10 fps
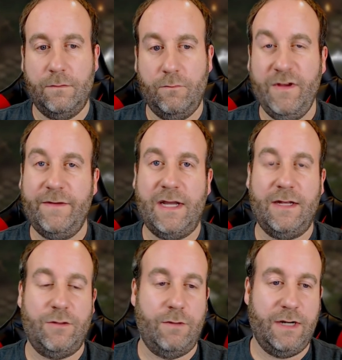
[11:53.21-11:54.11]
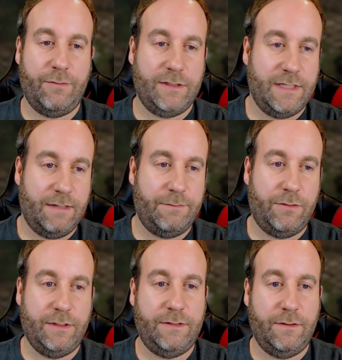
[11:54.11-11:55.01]
We've got 20%
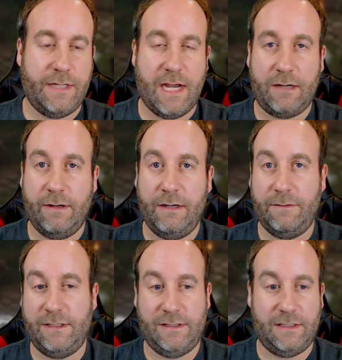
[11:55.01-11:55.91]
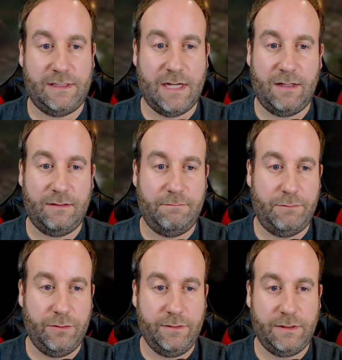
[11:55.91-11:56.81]
bonus to attack rating, which is a solid
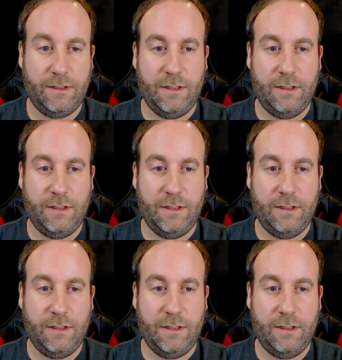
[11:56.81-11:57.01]
boost.